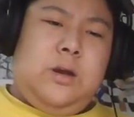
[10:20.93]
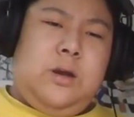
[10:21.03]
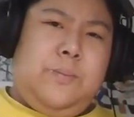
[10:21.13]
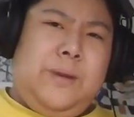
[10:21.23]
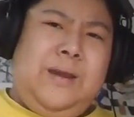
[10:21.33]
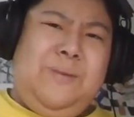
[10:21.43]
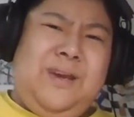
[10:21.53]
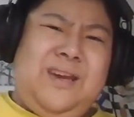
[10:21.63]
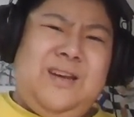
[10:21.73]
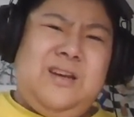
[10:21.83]

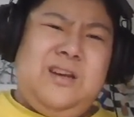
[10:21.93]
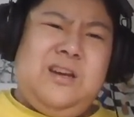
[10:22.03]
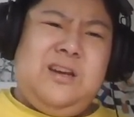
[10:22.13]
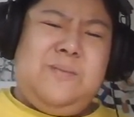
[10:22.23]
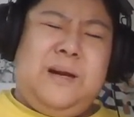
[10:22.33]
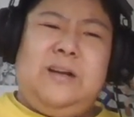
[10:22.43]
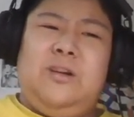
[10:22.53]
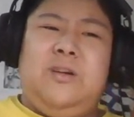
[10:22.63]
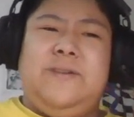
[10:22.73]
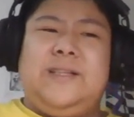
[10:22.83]
Maybe, but I don't
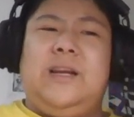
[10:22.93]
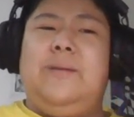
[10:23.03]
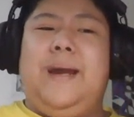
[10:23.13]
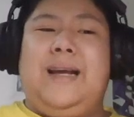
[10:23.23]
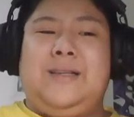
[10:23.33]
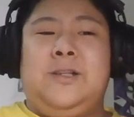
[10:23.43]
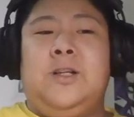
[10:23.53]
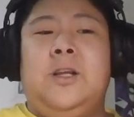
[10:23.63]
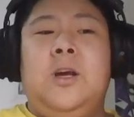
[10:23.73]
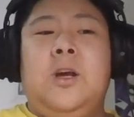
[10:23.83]
know if it's gonna be as good.